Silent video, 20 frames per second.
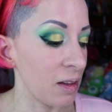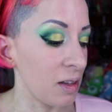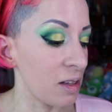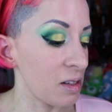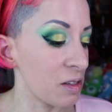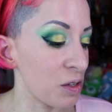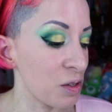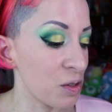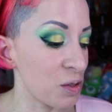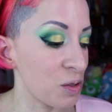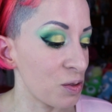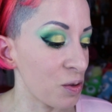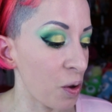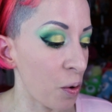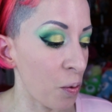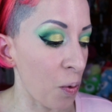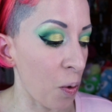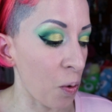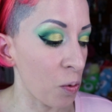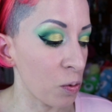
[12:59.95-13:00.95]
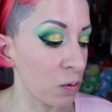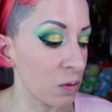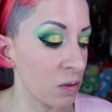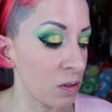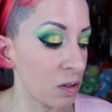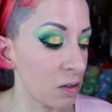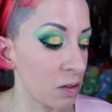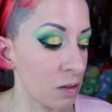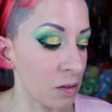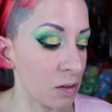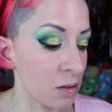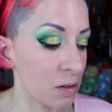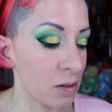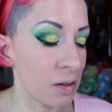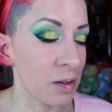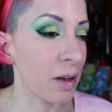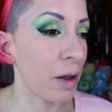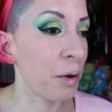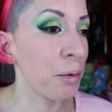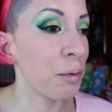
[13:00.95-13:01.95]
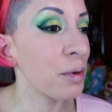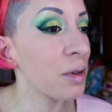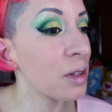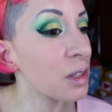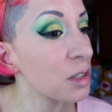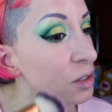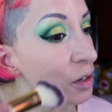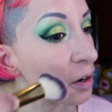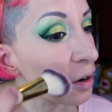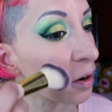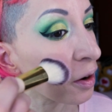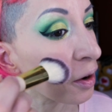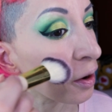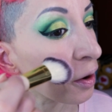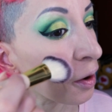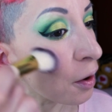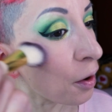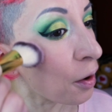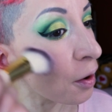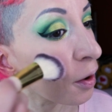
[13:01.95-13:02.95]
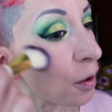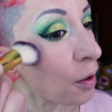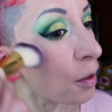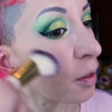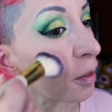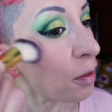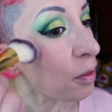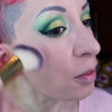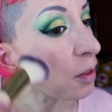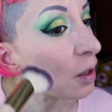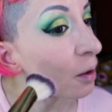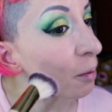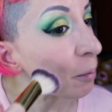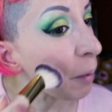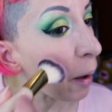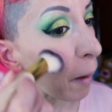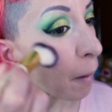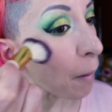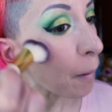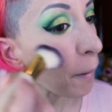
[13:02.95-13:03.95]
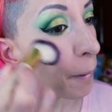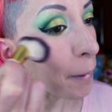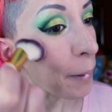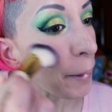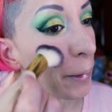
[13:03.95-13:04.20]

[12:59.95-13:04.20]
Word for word: This is so old. I really should think about